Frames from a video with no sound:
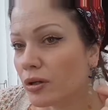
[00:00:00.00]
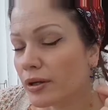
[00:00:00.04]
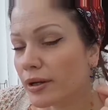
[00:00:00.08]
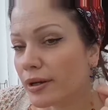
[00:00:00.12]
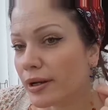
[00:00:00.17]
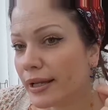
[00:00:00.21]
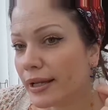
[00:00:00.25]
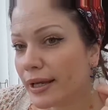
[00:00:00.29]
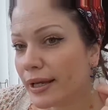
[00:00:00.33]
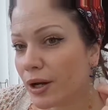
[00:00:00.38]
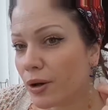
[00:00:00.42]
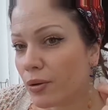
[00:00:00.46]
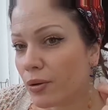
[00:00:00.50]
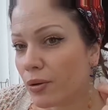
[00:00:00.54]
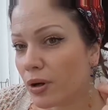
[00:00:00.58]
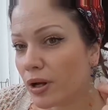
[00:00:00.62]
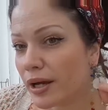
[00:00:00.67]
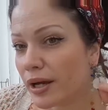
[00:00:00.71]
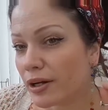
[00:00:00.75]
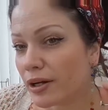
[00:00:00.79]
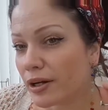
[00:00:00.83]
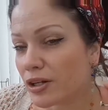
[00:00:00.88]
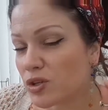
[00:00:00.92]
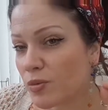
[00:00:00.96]
clear
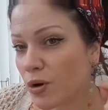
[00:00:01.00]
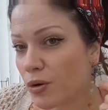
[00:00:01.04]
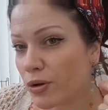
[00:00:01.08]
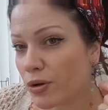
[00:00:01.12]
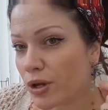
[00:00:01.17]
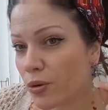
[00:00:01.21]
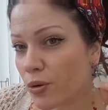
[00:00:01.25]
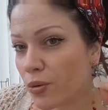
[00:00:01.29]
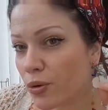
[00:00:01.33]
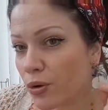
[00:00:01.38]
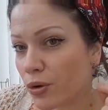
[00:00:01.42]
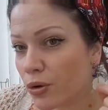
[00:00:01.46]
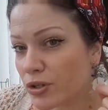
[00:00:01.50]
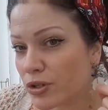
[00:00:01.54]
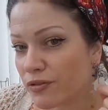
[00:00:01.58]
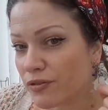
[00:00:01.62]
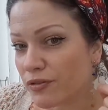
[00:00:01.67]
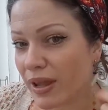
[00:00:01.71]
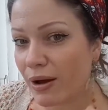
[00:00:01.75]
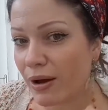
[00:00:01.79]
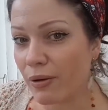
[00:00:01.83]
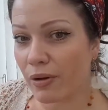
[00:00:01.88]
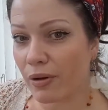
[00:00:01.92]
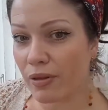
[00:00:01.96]
smoky quartz
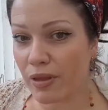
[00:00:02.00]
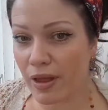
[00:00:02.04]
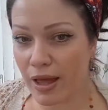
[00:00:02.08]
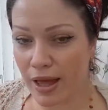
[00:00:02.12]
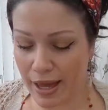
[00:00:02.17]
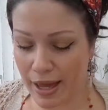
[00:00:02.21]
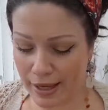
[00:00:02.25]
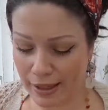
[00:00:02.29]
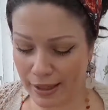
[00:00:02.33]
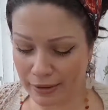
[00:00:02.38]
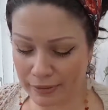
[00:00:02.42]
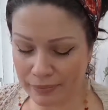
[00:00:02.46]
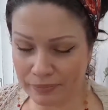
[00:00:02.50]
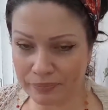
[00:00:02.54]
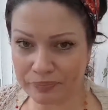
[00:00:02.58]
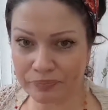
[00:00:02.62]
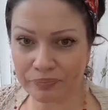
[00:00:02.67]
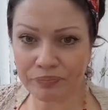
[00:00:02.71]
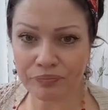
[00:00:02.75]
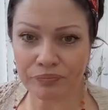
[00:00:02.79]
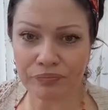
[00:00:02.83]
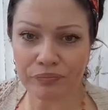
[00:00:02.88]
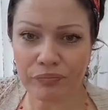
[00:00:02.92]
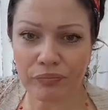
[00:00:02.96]
flower there.
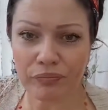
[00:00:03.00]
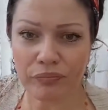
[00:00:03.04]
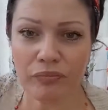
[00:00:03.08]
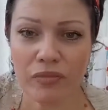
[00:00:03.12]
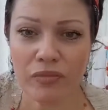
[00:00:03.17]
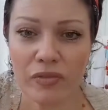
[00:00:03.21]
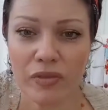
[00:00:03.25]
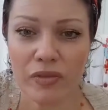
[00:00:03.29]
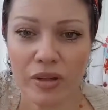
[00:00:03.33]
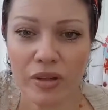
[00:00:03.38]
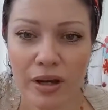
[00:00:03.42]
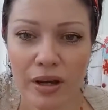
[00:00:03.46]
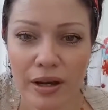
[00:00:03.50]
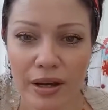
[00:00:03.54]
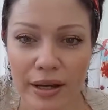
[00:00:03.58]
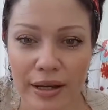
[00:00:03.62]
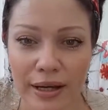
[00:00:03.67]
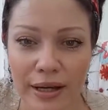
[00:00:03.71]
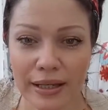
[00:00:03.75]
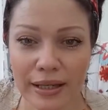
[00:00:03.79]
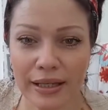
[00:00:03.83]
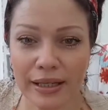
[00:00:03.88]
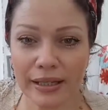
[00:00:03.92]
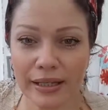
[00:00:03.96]

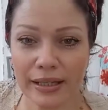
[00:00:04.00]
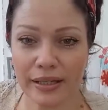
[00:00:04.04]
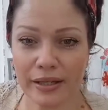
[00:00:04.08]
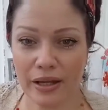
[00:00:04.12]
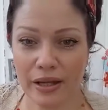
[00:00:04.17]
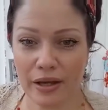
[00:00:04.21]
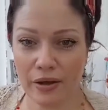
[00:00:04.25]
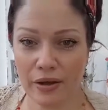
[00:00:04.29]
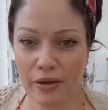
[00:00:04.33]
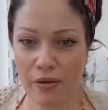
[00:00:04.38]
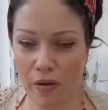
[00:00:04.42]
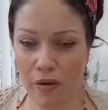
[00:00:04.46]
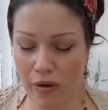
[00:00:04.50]
Hi Lena.